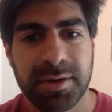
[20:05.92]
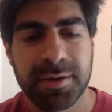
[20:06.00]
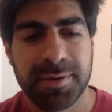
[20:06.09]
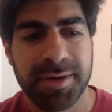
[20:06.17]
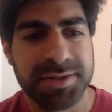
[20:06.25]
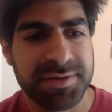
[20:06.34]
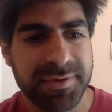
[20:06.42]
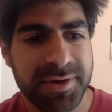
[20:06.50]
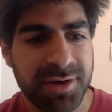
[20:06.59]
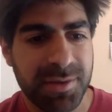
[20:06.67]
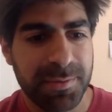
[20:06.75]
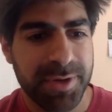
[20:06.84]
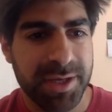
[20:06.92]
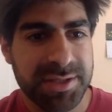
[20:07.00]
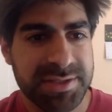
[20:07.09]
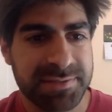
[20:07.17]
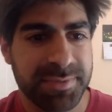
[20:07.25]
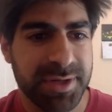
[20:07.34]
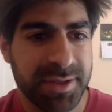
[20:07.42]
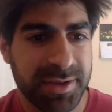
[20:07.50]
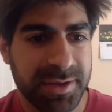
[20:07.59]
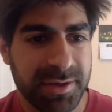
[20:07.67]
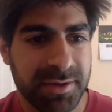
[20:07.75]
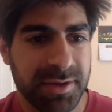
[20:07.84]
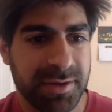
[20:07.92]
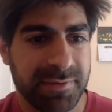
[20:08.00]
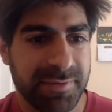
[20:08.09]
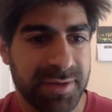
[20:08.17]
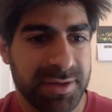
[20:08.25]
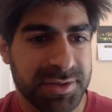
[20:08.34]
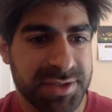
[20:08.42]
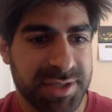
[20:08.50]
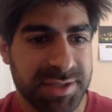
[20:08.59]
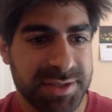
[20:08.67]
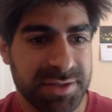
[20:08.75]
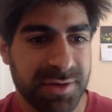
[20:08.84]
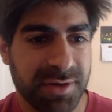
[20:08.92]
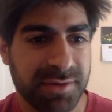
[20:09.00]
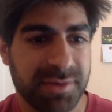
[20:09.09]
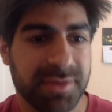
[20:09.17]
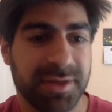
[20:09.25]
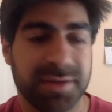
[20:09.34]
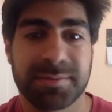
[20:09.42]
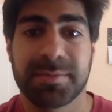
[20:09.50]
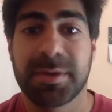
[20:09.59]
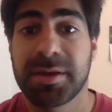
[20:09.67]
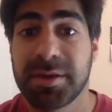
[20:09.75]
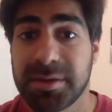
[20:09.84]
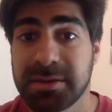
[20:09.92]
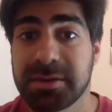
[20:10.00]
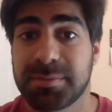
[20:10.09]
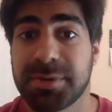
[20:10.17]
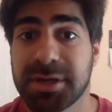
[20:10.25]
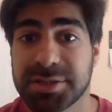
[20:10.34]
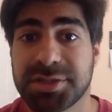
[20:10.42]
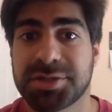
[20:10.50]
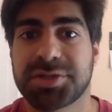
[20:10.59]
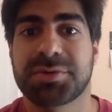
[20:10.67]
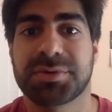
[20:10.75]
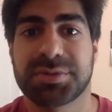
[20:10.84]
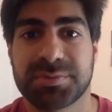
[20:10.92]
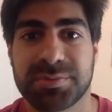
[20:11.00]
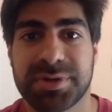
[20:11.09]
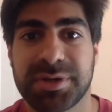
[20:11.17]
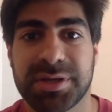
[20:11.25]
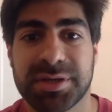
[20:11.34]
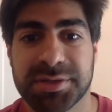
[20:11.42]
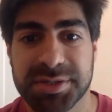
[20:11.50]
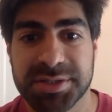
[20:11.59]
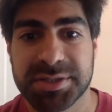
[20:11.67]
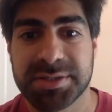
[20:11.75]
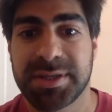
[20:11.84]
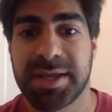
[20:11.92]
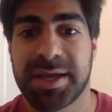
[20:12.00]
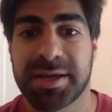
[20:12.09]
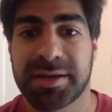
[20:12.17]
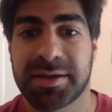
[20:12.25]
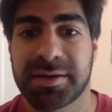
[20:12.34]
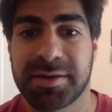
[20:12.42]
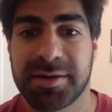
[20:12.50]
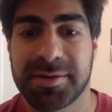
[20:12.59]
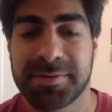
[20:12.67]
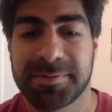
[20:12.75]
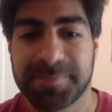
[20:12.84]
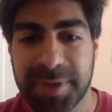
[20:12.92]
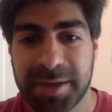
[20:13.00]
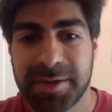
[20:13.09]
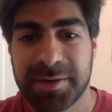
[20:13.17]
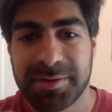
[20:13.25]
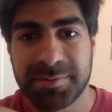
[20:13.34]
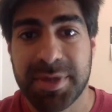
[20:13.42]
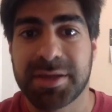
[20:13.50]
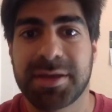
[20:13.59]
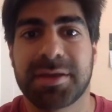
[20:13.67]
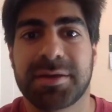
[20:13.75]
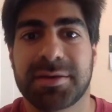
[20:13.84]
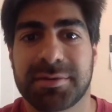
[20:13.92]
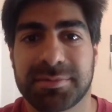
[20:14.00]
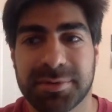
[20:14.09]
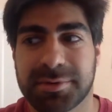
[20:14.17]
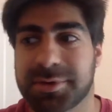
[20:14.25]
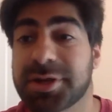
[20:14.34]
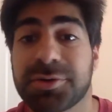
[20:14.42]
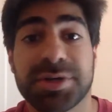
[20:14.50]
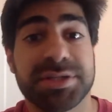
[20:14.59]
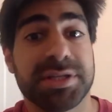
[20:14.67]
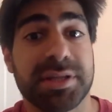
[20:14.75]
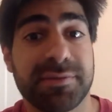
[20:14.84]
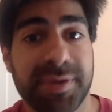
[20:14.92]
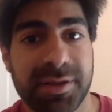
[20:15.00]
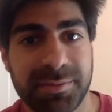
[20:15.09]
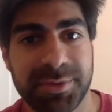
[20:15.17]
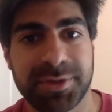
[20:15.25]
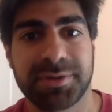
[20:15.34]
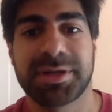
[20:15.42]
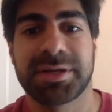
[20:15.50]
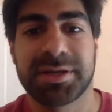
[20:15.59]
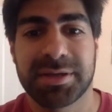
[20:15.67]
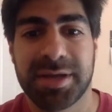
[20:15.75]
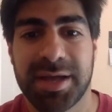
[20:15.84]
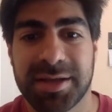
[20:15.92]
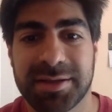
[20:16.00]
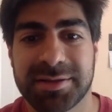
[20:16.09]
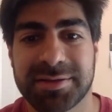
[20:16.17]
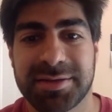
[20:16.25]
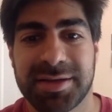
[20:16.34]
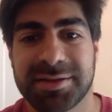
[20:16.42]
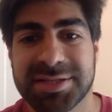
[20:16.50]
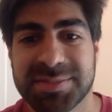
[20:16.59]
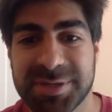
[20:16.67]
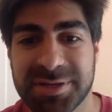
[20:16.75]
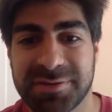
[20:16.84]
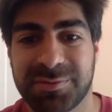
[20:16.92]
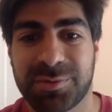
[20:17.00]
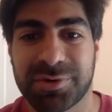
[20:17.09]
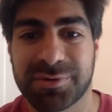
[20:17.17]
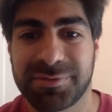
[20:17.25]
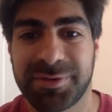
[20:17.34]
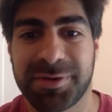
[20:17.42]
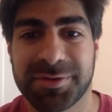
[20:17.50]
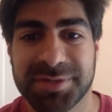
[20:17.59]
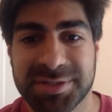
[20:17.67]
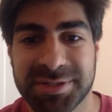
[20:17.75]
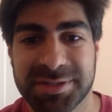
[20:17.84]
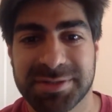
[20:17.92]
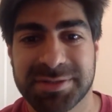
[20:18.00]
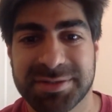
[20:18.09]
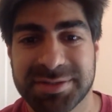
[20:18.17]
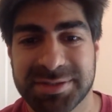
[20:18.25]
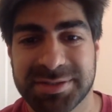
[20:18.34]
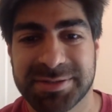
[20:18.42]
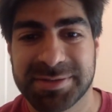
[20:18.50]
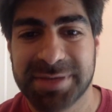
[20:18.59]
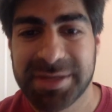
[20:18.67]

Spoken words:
Wow, so very comprehensive, but I think if I understand this correctly, like the biggest issue is really just like making or increasing the availability and the speed of workflow to